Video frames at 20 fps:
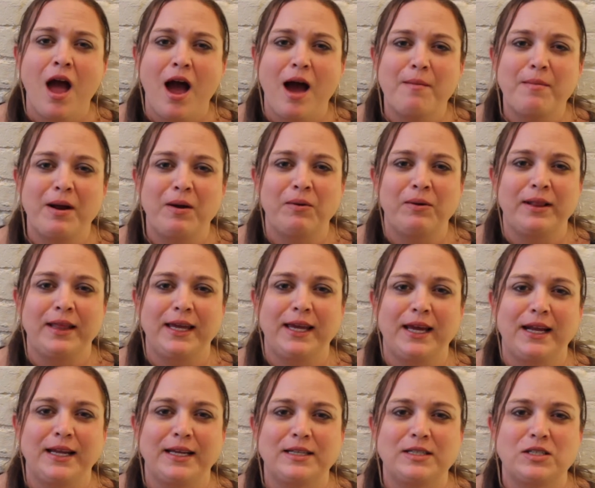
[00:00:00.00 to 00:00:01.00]
I'm not really
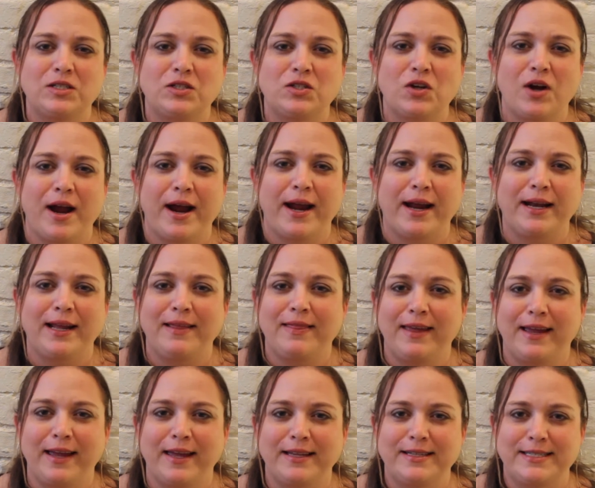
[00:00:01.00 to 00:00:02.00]
getting to try
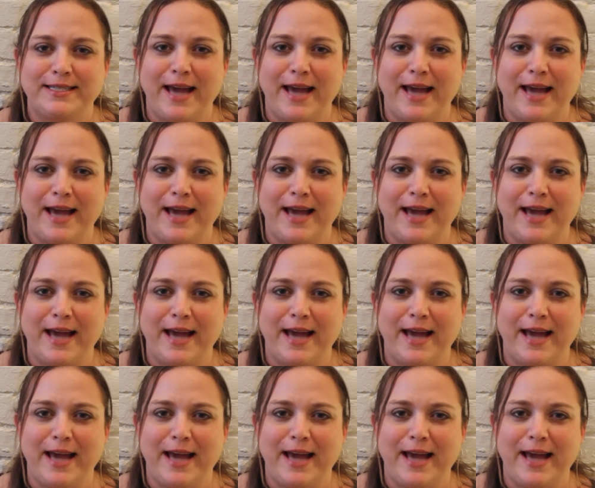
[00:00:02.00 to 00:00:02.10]
anything in